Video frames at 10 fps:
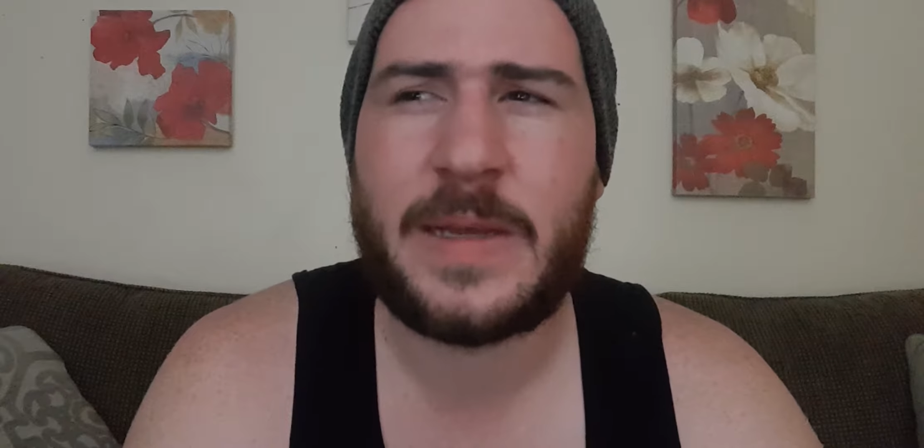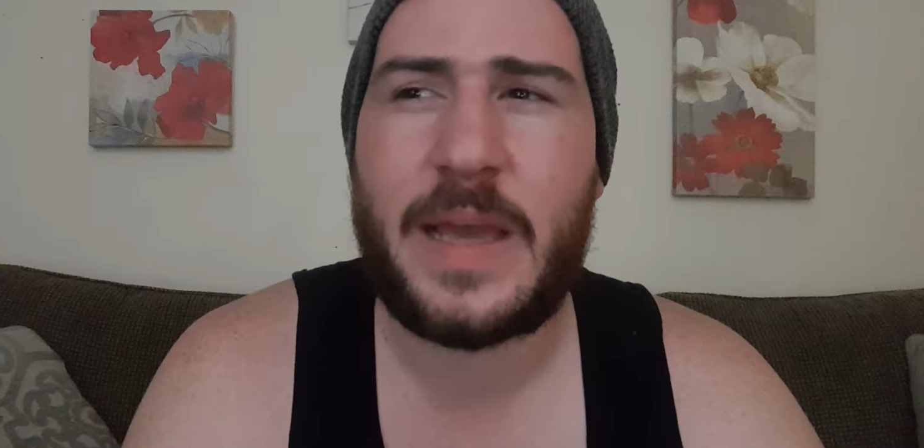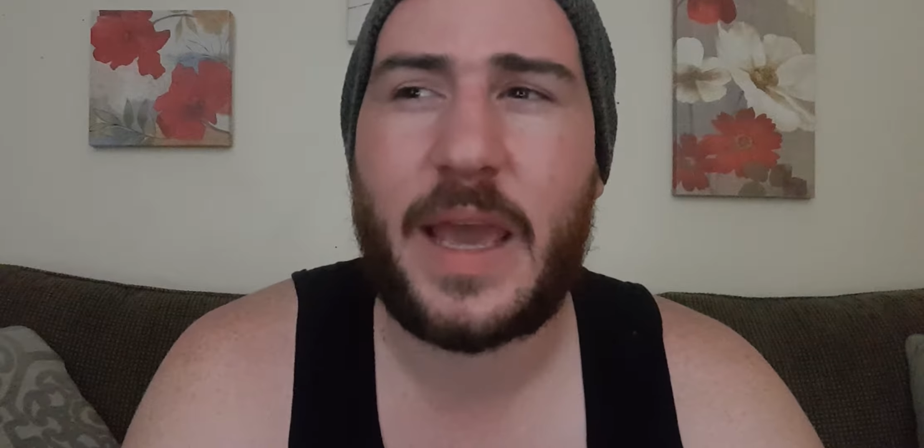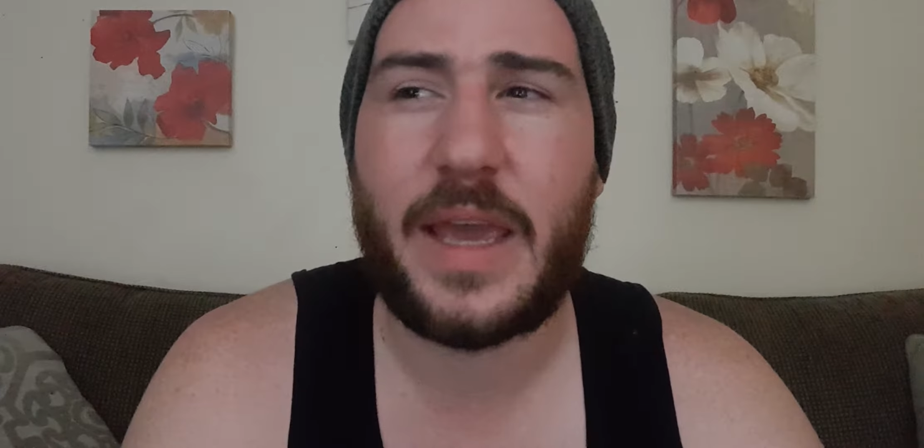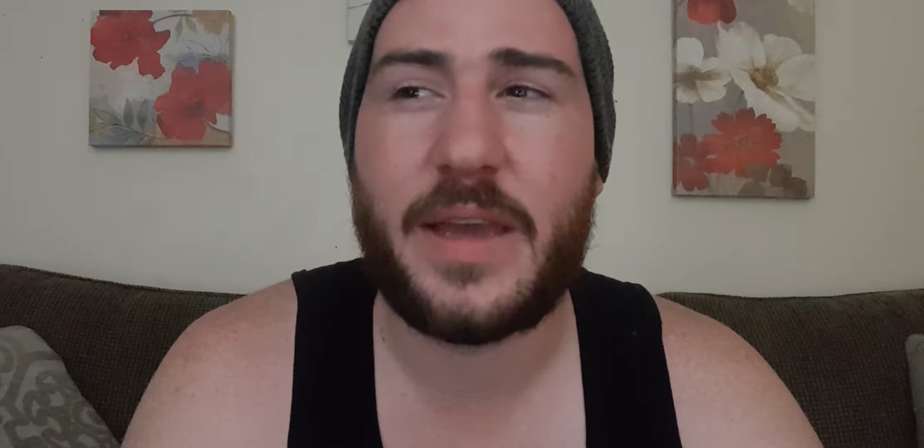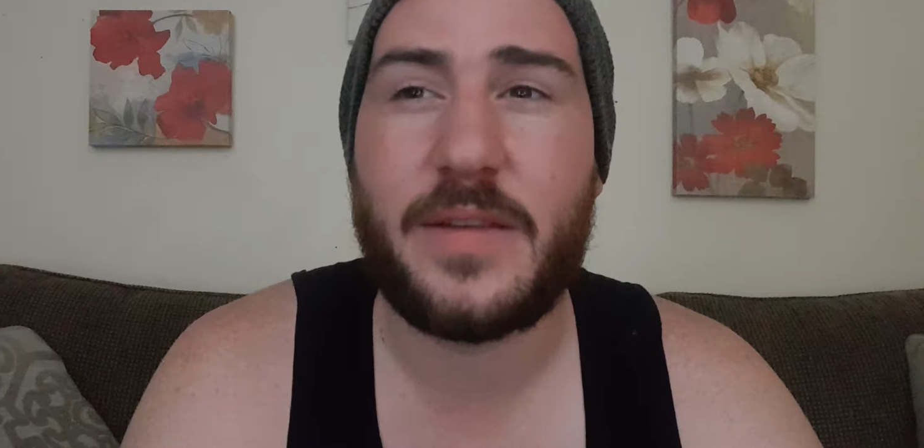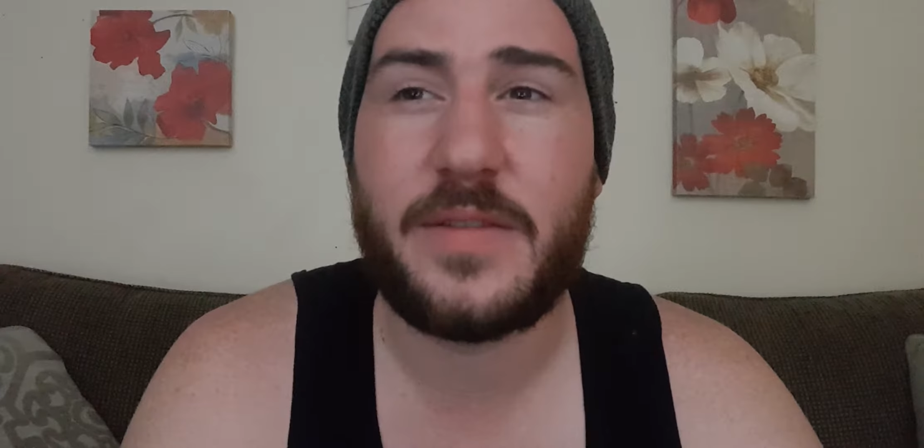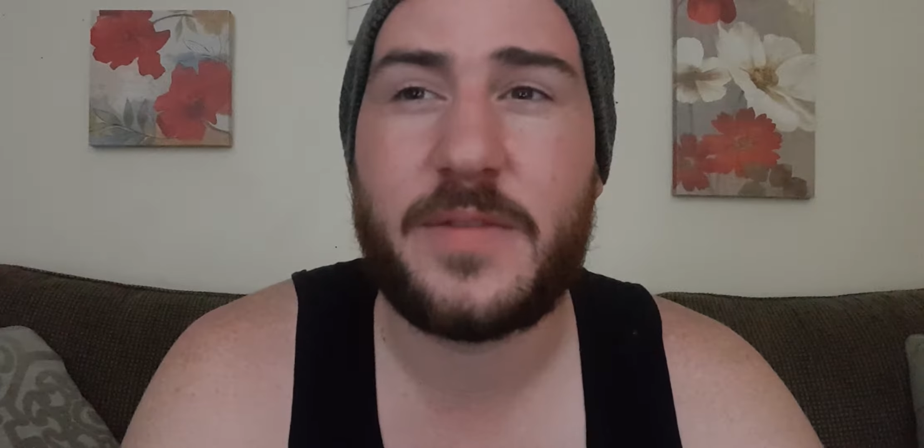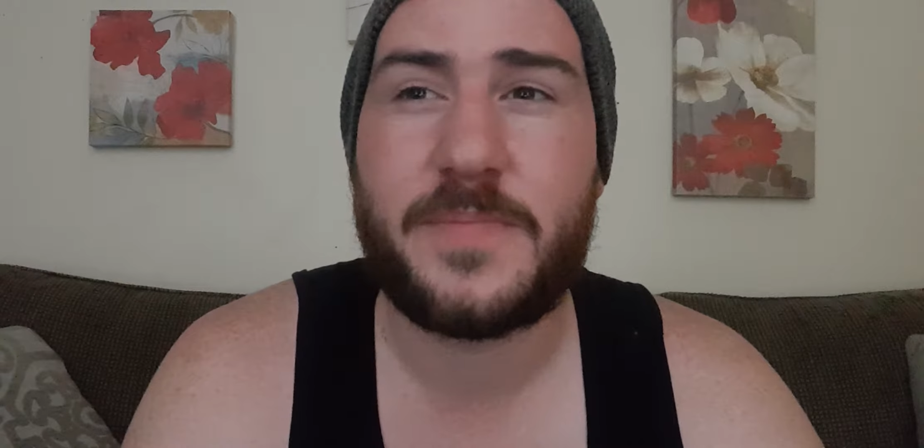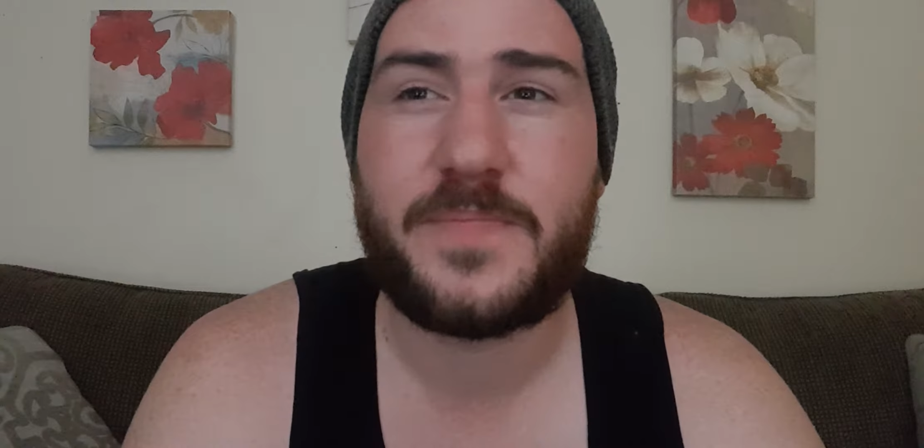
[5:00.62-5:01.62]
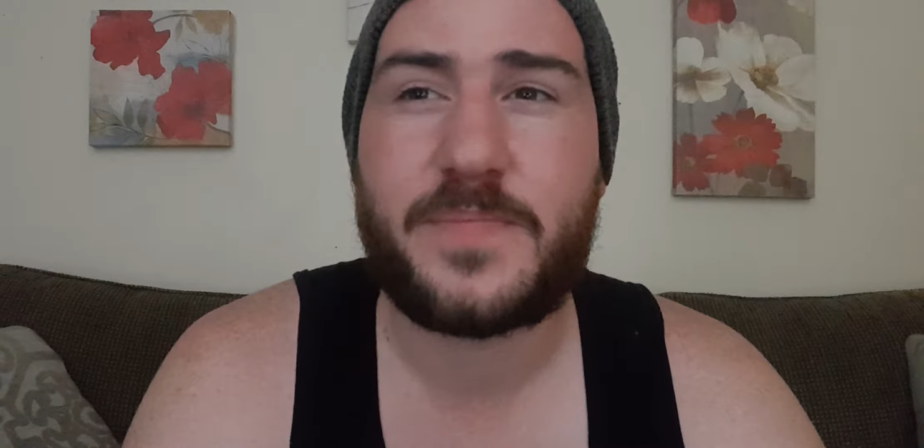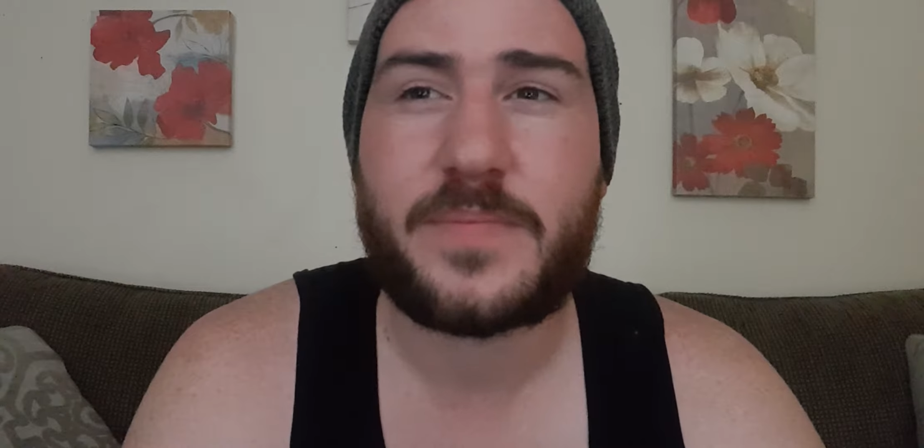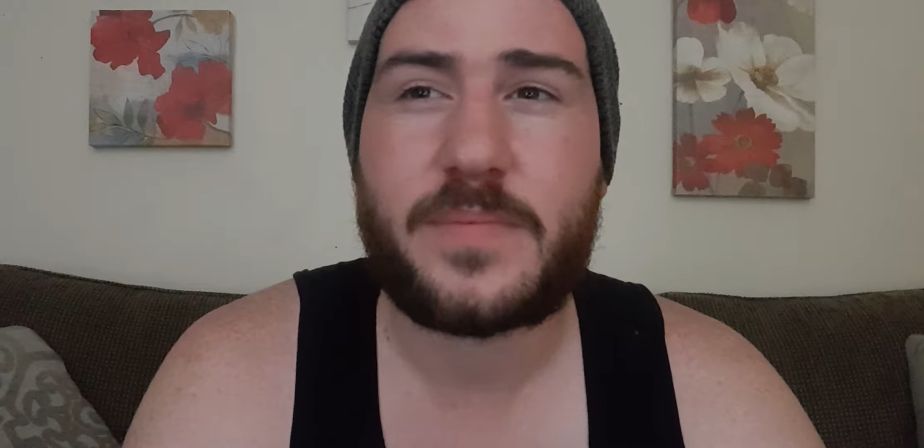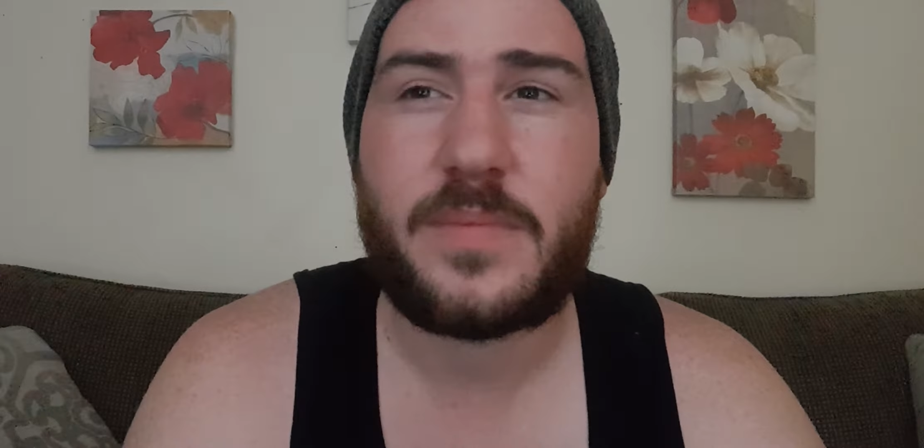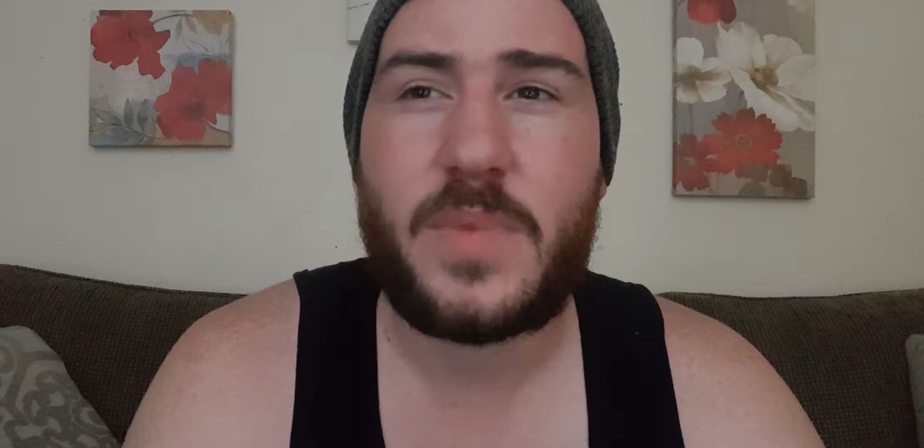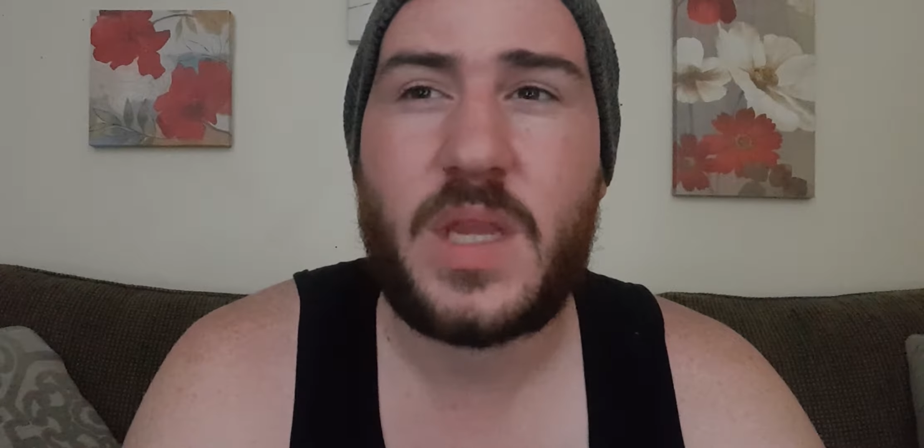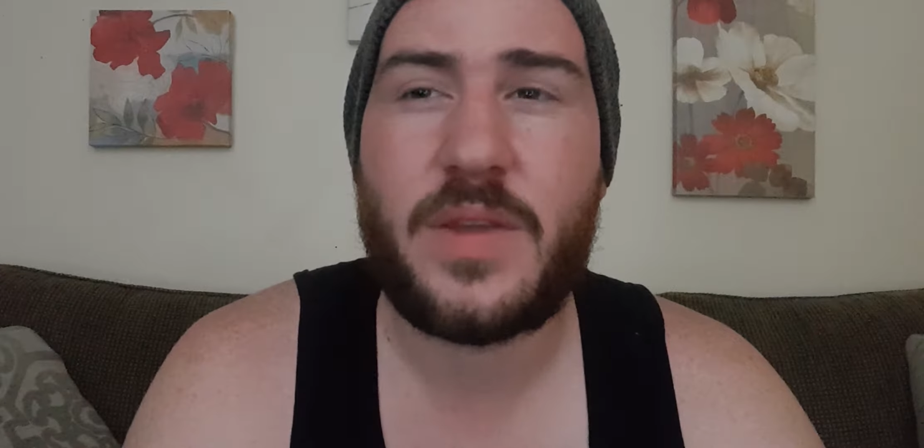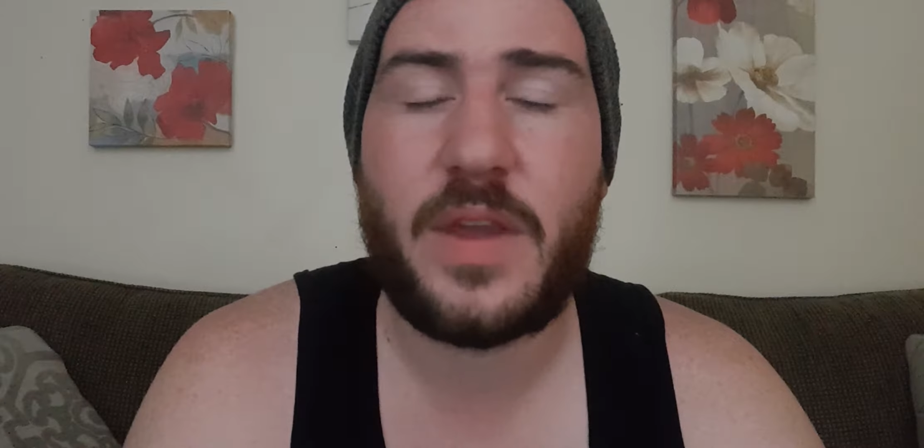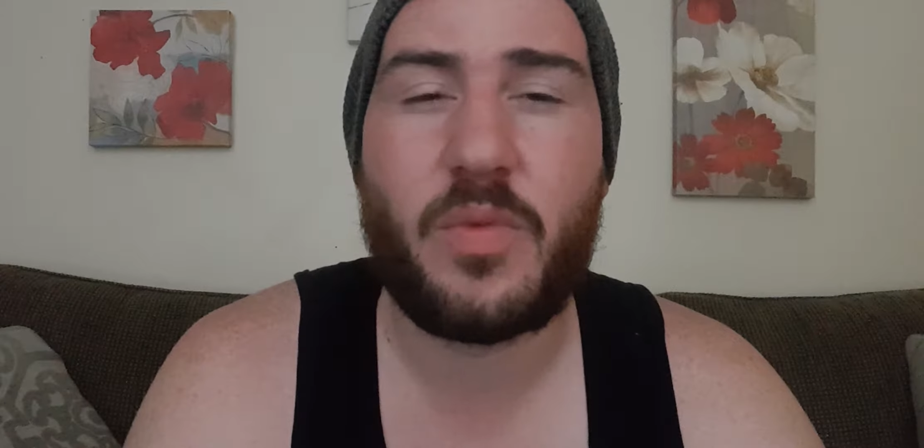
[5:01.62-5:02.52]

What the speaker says: And they